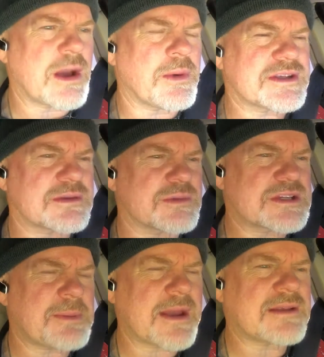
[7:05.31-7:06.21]
I wasn't
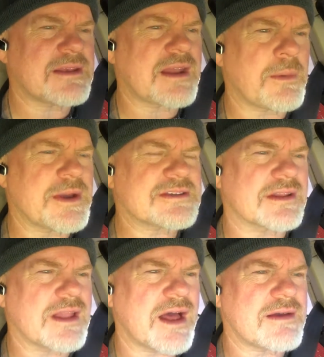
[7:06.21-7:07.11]
respected, I
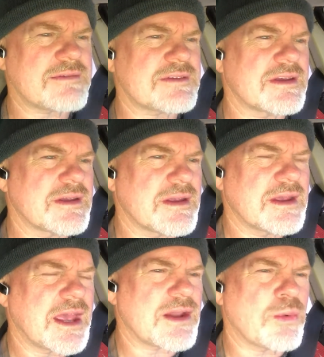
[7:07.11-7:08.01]
wasn't loved
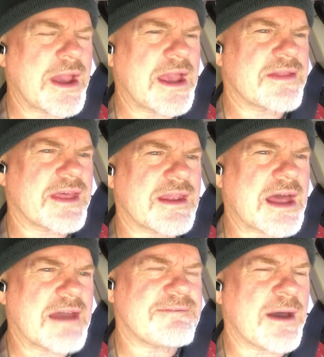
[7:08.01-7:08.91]
in a way that
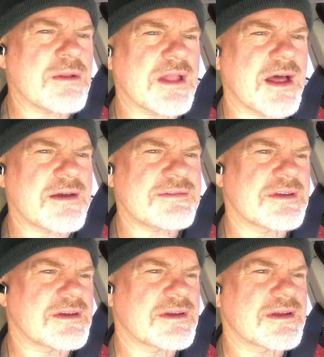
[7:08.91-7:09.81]
I felt loved.
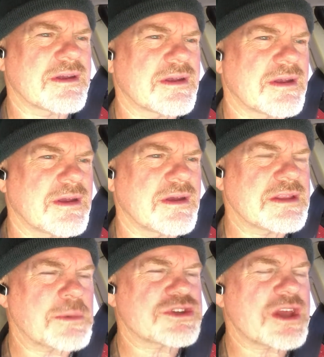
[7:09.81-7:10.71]

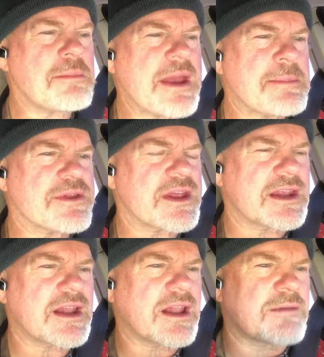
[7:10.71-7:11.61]
There were some people that
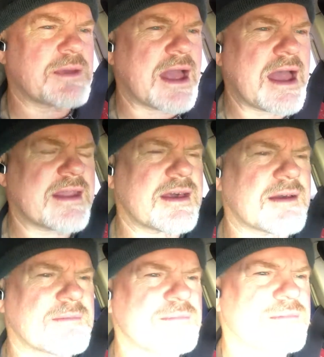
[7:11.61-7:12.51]
did love me. I had
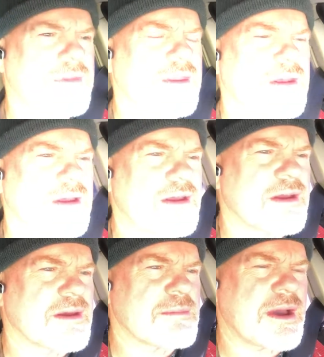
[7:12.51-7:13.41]

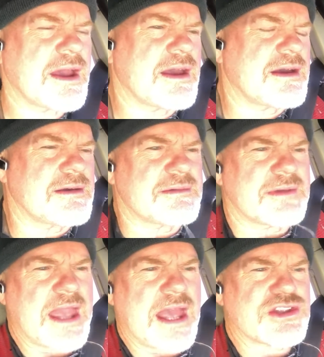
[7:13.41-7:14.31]
my
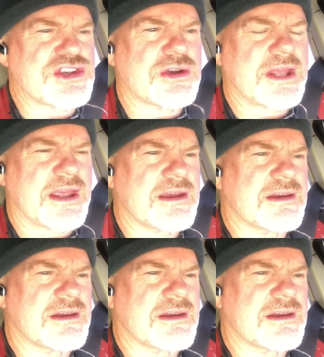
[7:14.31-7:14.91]
Aunt Judy.